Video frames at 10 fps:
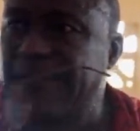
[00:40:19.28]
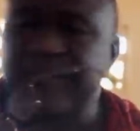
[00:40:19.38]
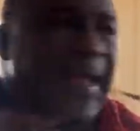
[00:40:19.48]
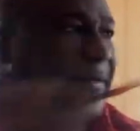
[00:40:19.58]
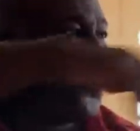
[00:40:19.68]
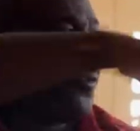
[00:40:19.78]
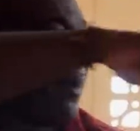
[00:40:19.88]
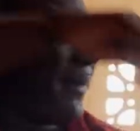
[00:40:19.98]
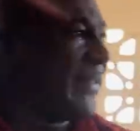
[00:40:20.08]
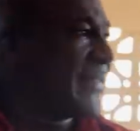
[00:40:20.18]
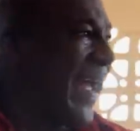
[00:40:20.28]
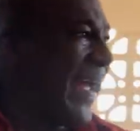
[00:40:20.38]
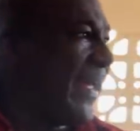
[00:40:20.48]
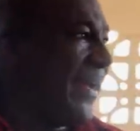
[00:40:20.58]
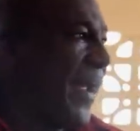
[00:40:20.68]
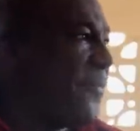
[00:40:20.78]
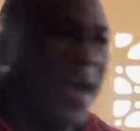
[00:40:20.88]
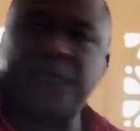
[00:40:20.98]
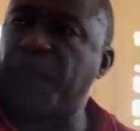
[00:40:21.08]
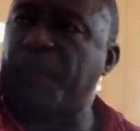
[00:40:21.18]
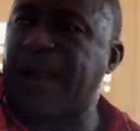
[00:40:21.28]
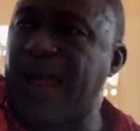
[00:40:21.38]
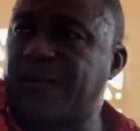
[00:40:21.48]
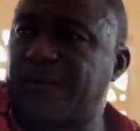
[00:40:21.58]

Then do you remember this guy? Rafi Vipra?